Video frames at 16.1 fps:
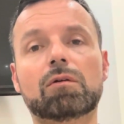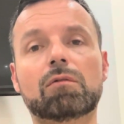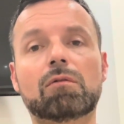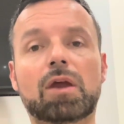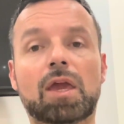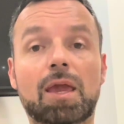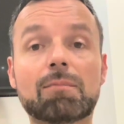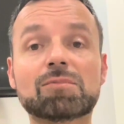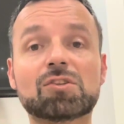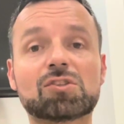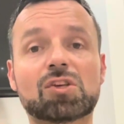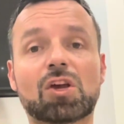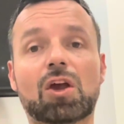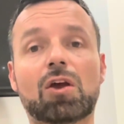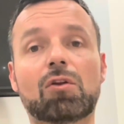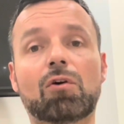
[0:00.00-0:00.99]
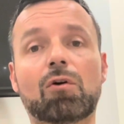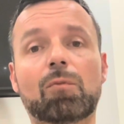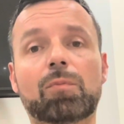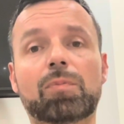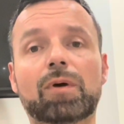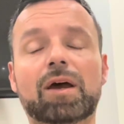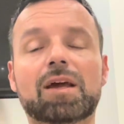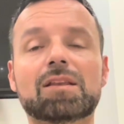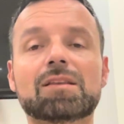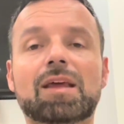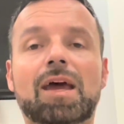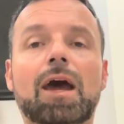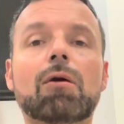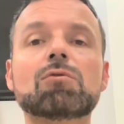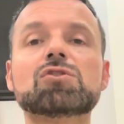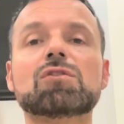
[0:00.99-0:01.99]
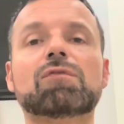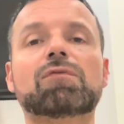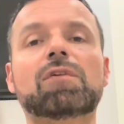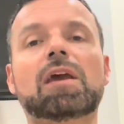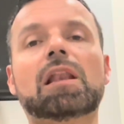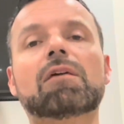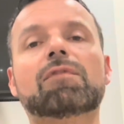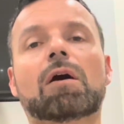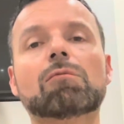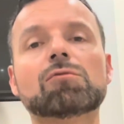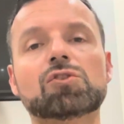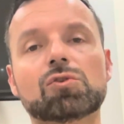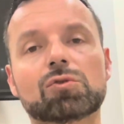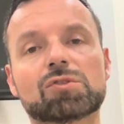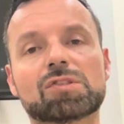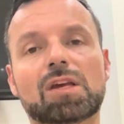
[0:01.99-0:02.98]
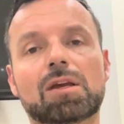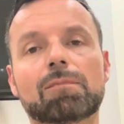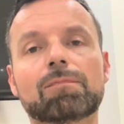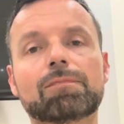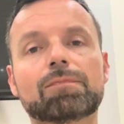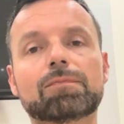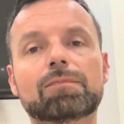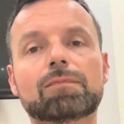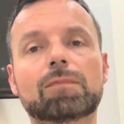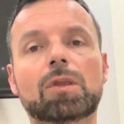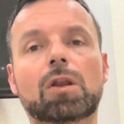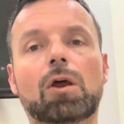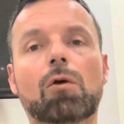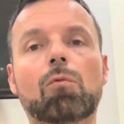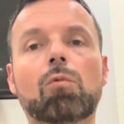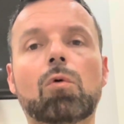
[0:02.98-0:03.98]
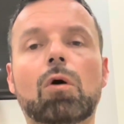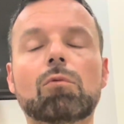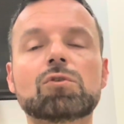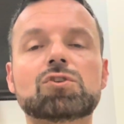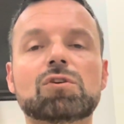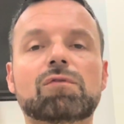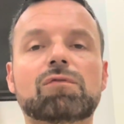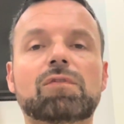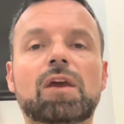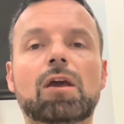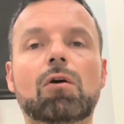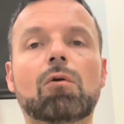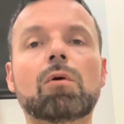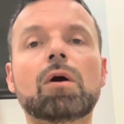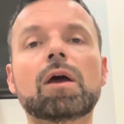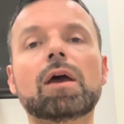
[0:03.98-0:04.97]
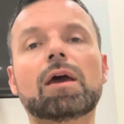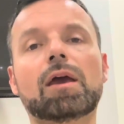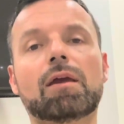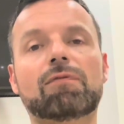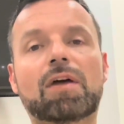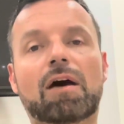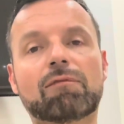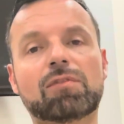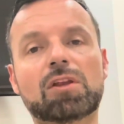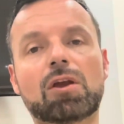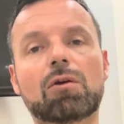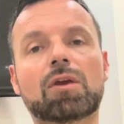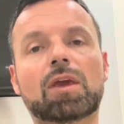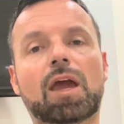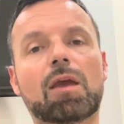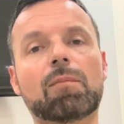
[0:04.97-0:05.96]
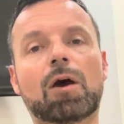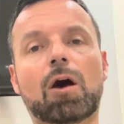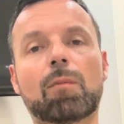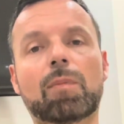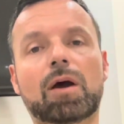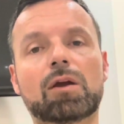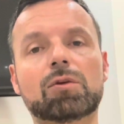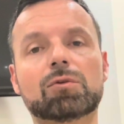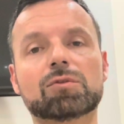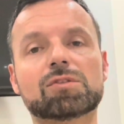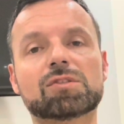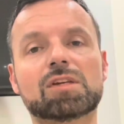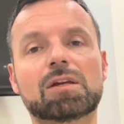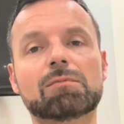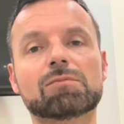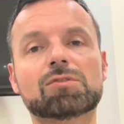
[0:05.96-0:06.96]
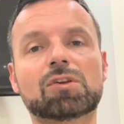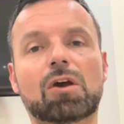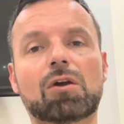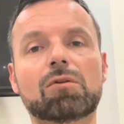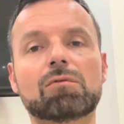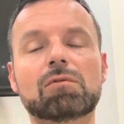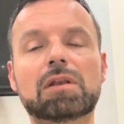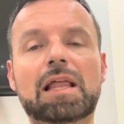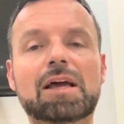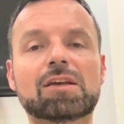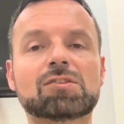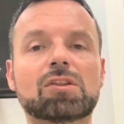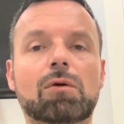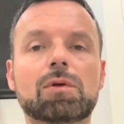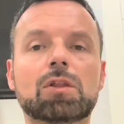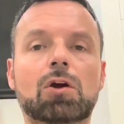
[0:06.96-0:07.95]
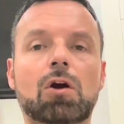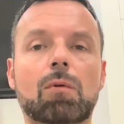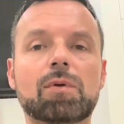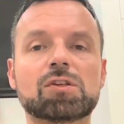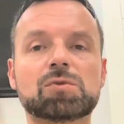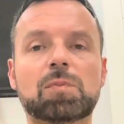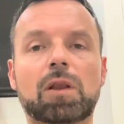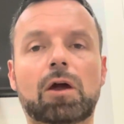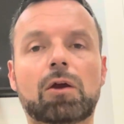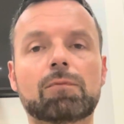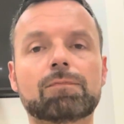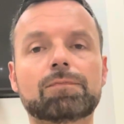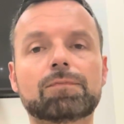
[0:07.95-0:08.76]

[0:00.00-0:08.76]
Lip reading: him to turn up? And how would you feel if that was your team? What would you feel if that video came out about your team? So let us know in the comments below.